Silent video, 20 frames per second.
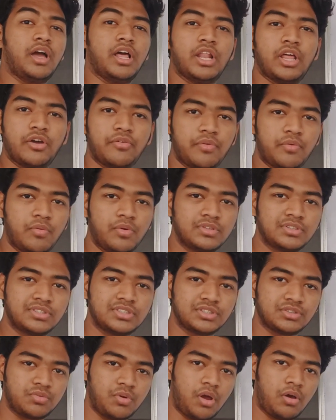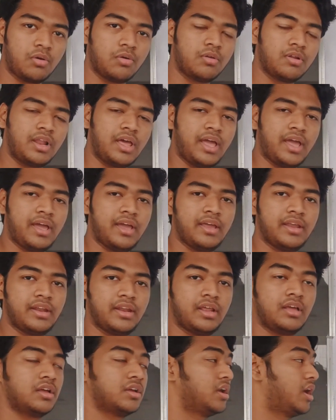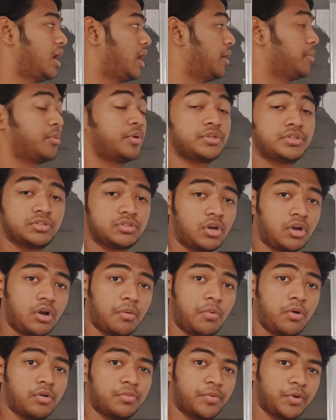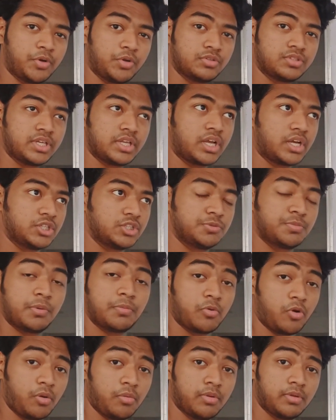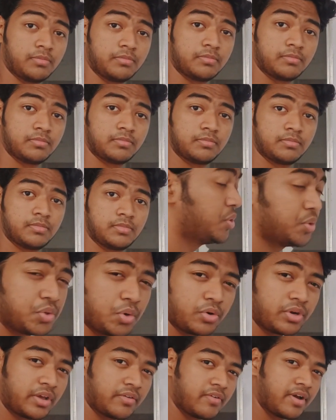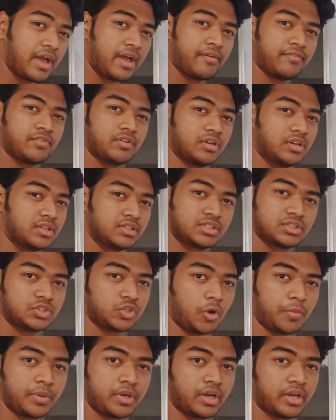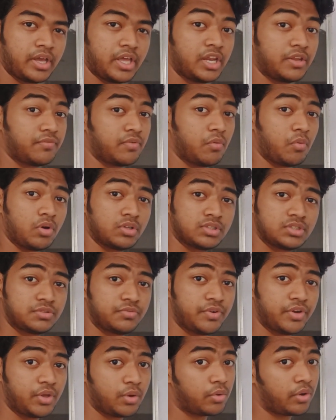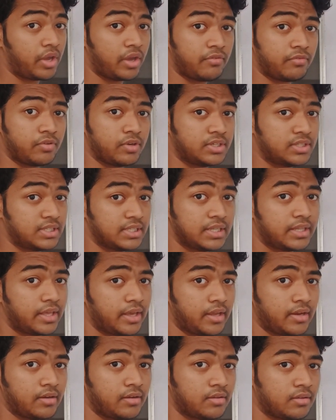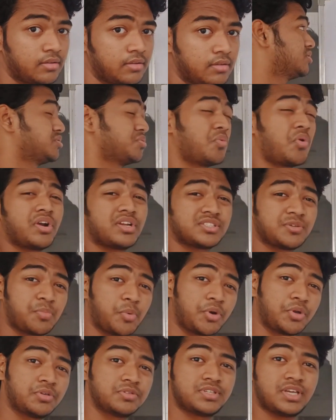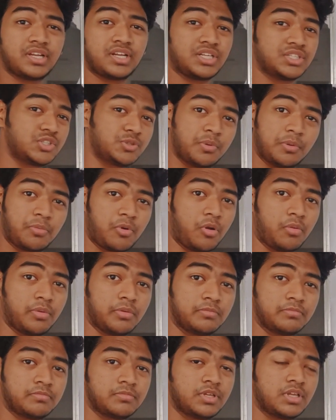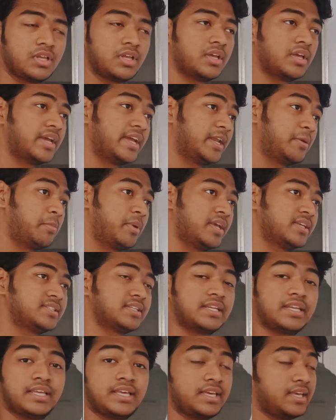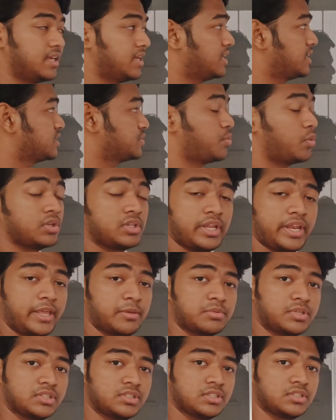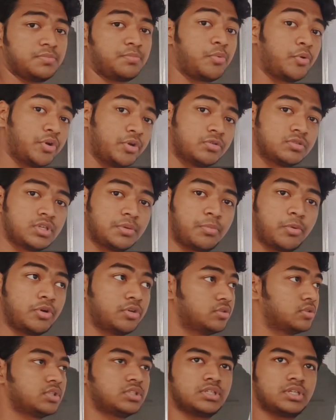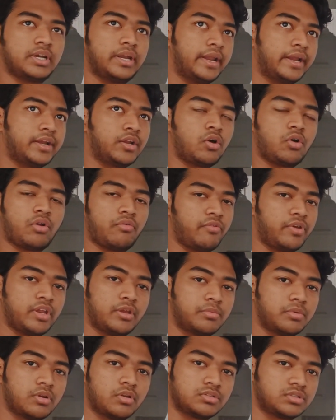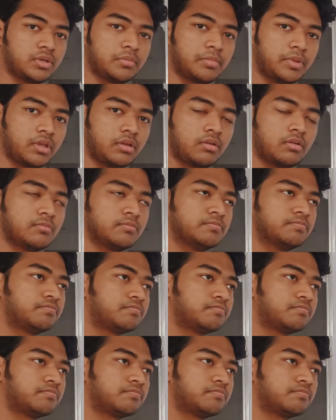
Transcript: Hello everyone, this is Rahul and I'm going to talk about producer and consumer problem. You don't ever have to learn this topic again if you watch this video carefully till the end. So what is a producer and consumer problem? It basically is what the name suggests. Producer produces a data or a variable or something